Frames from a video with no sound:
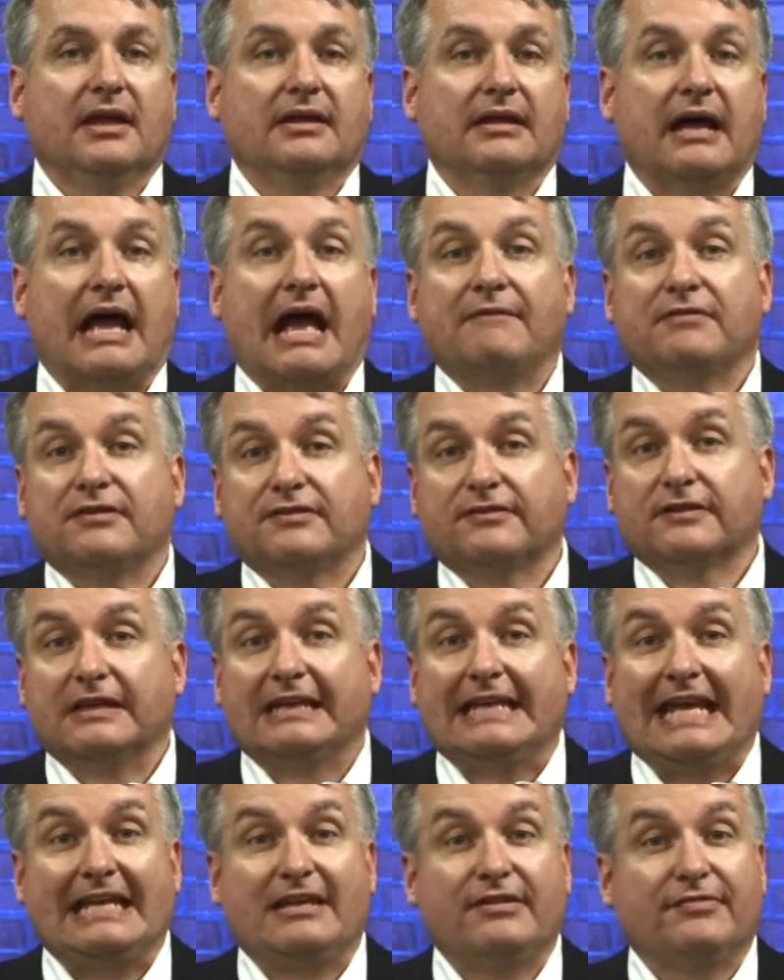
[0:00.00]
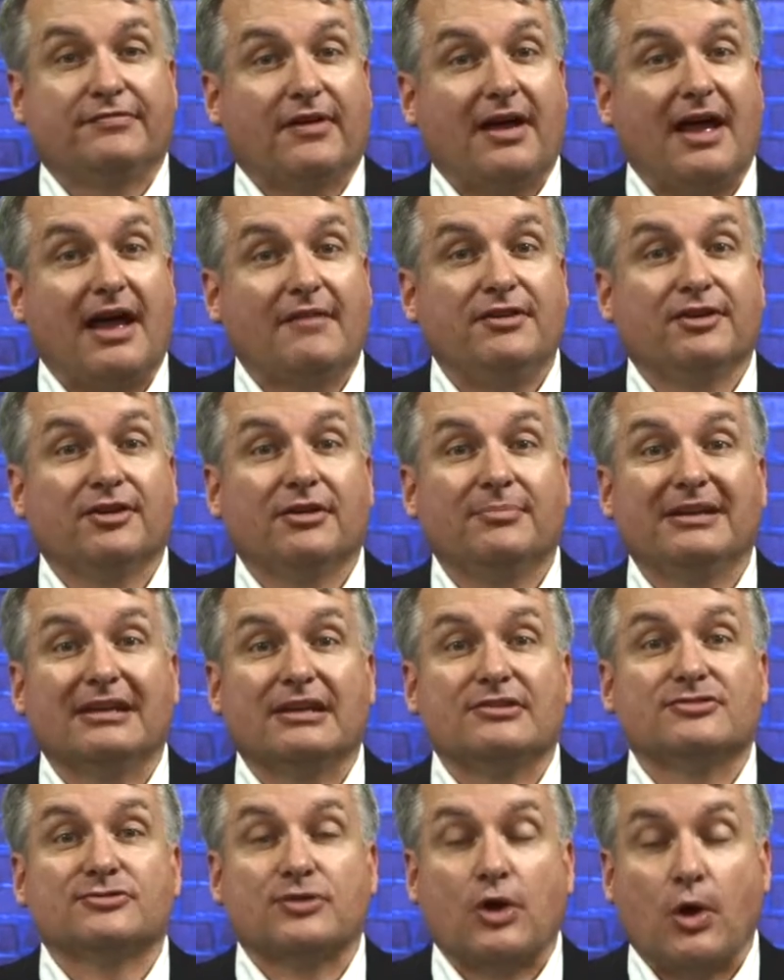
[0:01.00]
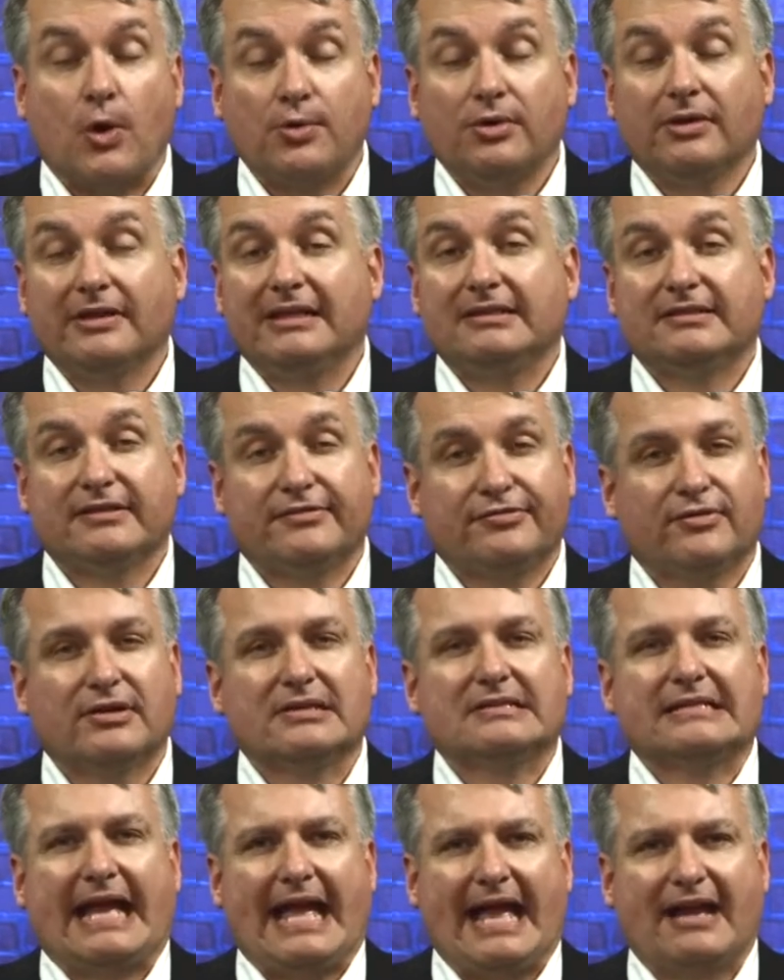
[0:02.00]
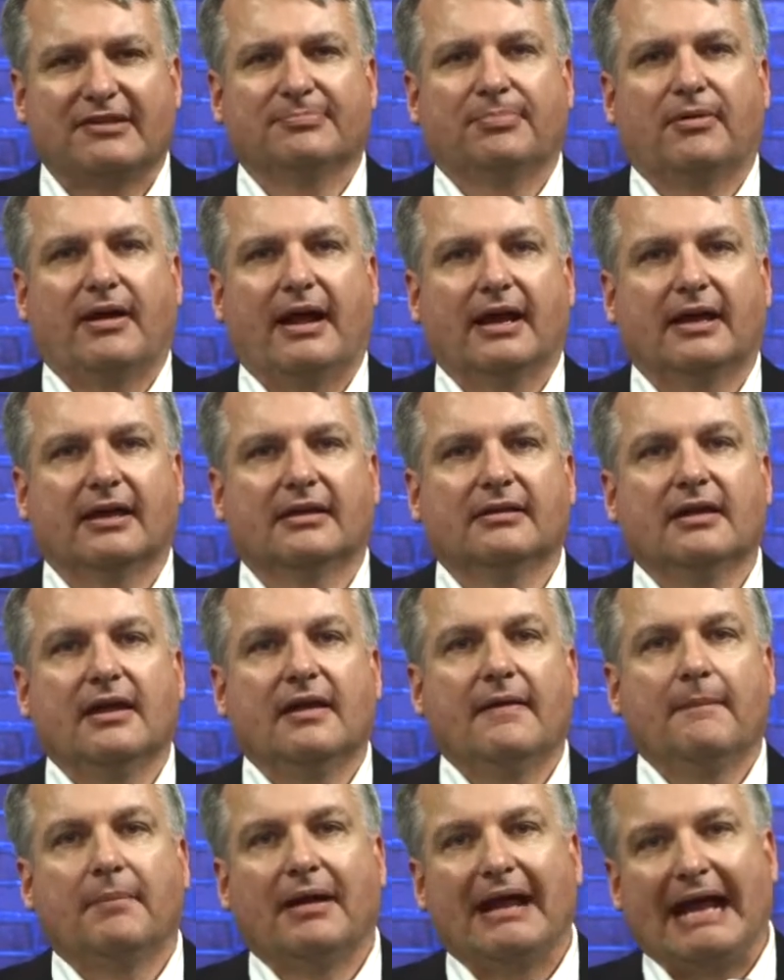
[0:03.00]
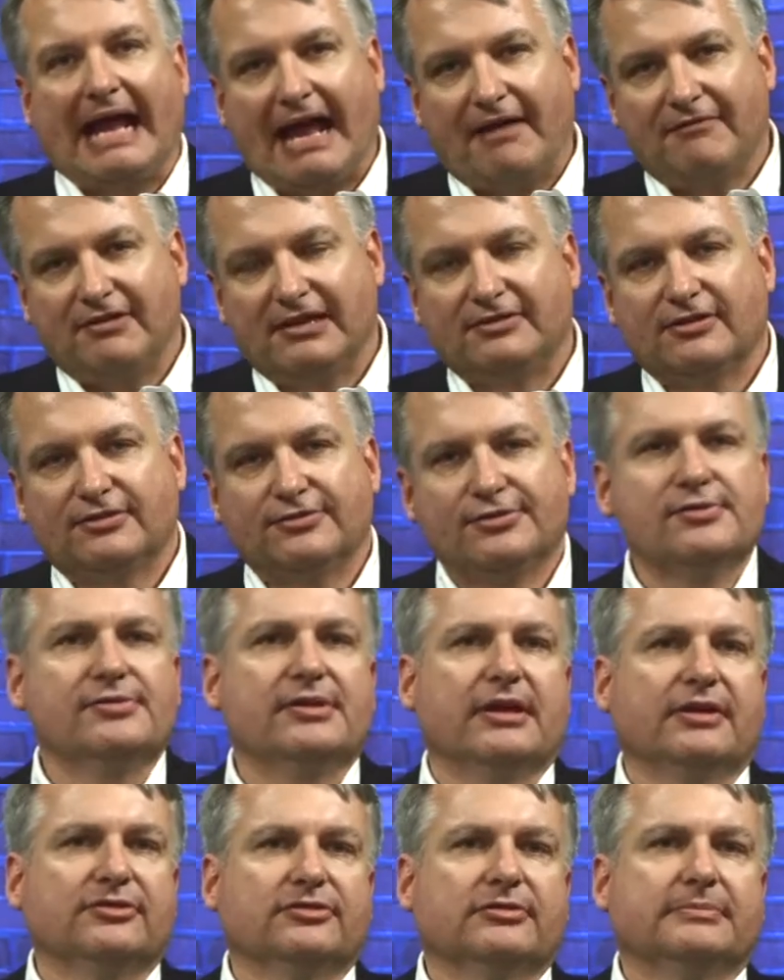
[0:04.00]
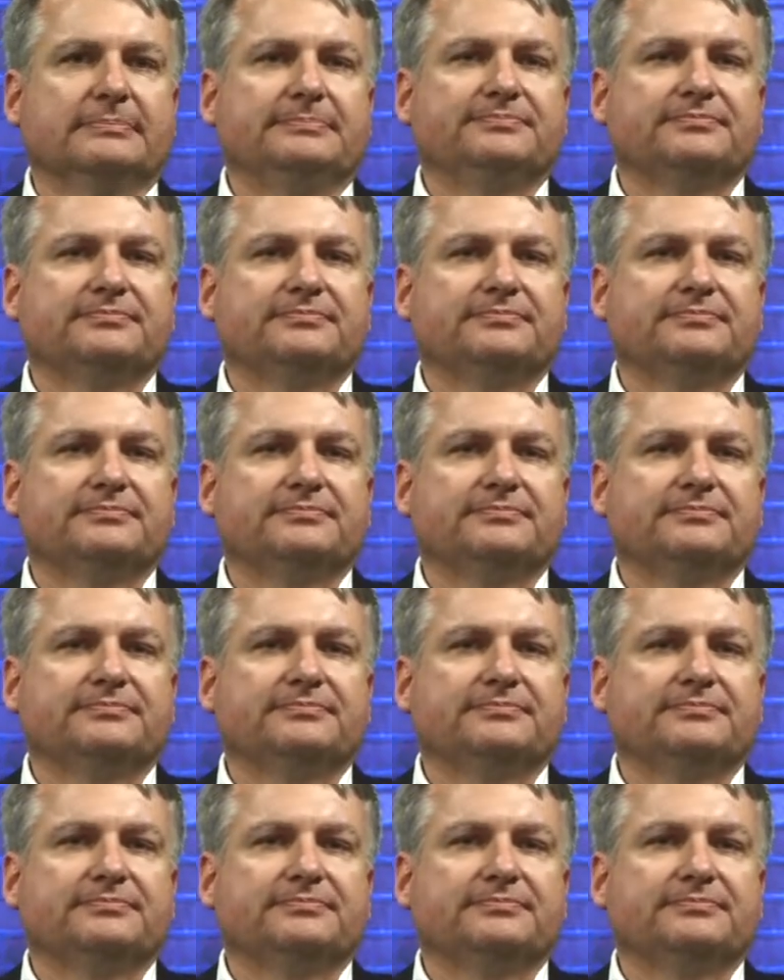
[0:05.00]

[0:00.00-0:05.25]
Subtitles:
Now obviously at 85, you're going to be in a totally different tax bracket by having to do this.